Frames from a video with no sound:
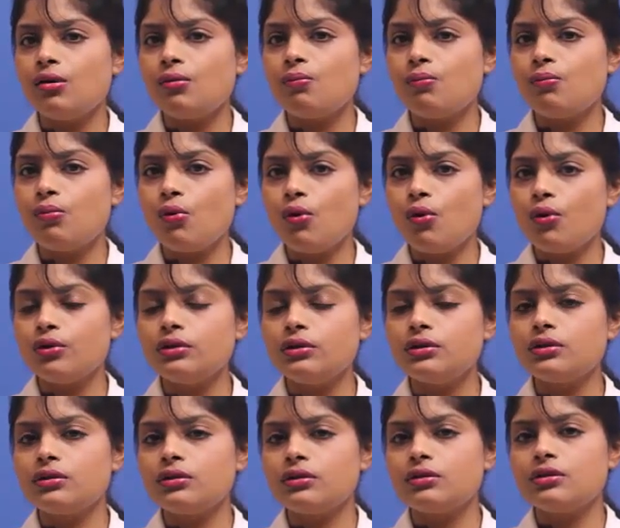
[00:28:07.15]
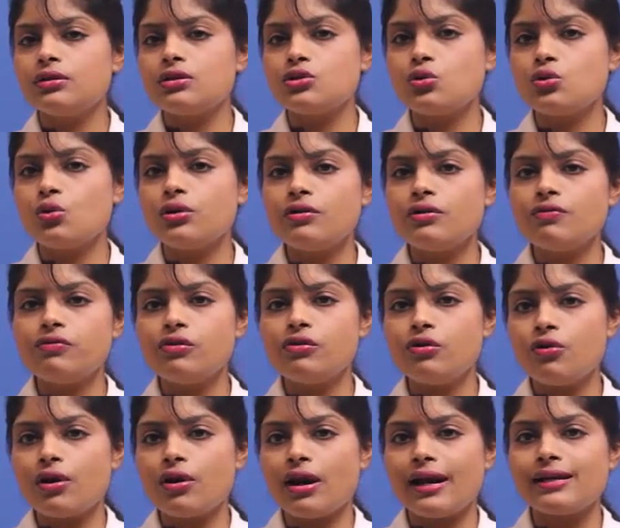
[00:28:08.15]
both the sodium
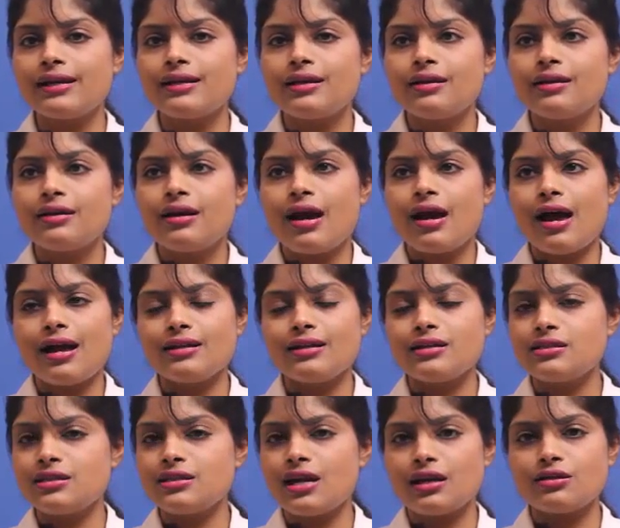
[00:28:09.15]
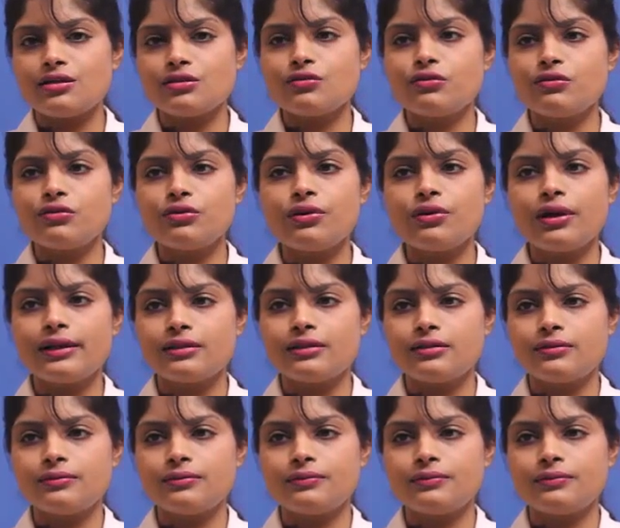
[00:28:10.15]
fluoride and the stannous fluoride.